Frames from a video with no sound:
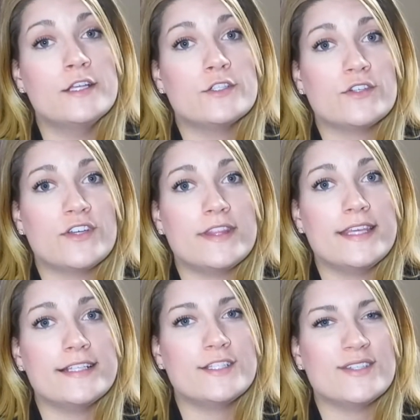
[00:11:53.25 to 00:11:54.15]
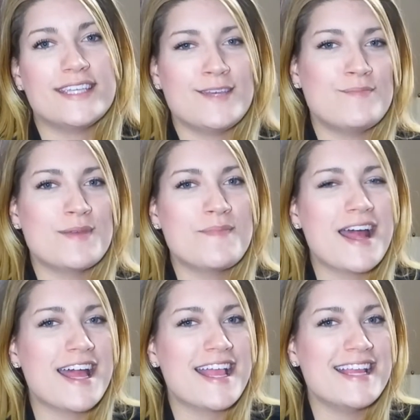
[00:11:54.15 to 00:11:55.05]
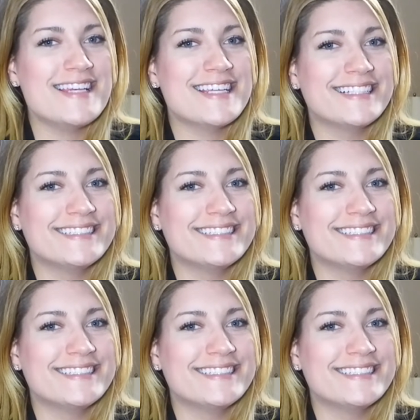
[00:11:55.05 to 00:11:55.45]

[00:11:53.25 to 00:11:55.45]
So good things to keep in mind.